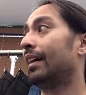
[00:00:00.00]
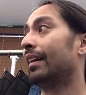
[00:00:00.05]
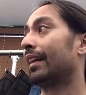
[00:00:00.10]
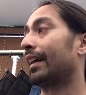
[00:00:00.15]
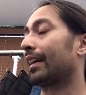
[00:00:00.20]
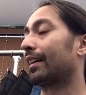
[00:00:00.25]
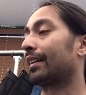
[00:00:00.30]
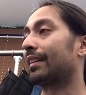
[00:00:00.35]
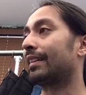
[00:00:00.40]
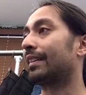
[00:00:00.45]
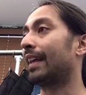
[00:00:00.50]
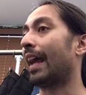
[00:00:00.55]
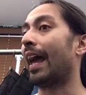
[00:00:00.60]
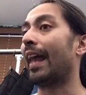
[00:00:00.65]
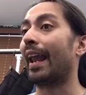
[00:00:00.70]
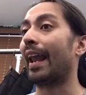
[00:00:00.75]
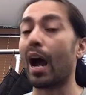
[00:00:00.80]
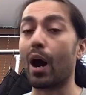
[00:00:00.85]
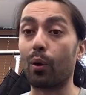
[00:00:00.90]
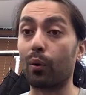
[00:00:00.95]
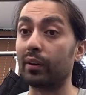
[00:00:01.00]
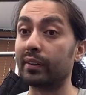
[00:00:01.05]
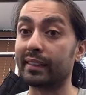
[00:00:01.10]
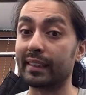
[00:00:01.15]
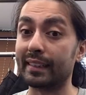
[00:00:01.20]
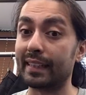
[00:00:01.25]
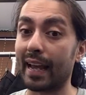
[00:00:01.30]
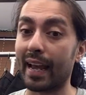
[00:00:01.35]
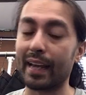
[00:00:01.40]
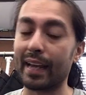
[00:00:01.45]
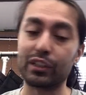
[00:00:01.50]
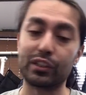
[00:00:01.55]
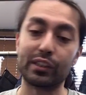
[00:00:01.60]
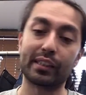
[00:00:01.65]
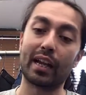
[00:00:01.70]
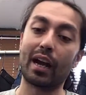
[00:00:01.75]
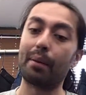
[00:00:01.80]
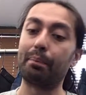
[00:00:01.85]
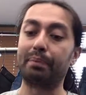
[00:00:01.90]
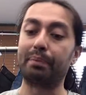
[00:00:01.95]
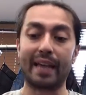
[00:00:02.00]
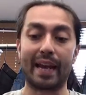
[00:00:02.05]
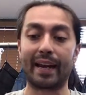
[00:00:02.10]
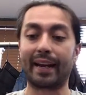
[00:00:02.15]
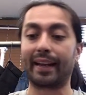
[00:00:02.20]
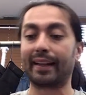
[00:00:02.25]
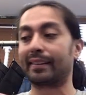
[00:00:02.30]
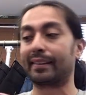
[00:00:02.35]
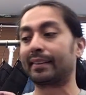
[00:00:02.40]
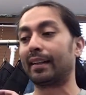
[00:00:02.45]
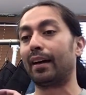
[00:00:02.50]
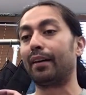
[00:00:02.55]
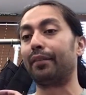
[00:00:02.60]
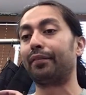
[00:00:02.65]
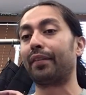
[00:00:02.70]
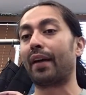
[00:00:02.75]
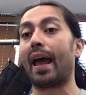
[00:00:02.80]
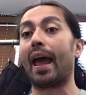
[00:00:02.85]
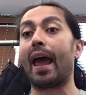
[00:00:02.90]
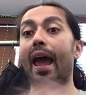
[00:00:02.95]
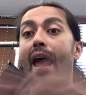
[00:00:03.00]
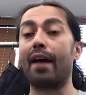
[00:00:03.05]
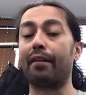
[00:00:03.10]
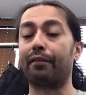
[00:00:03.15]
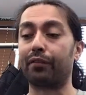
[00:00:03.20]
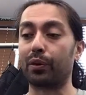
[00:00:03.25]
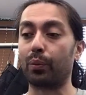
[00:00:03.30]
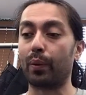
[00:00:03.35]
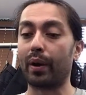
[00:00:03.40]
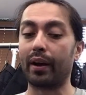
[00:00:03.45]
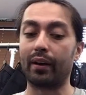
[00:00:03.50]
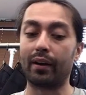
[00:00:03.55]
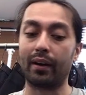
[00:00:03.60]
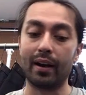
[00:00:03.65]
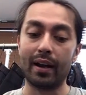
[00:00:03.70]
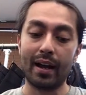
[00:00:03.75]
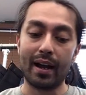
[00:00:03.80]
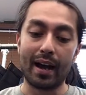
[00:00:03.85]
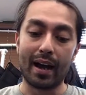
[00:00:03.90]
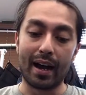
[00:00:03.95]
like 10 hours a day, just updating stuff everywhere.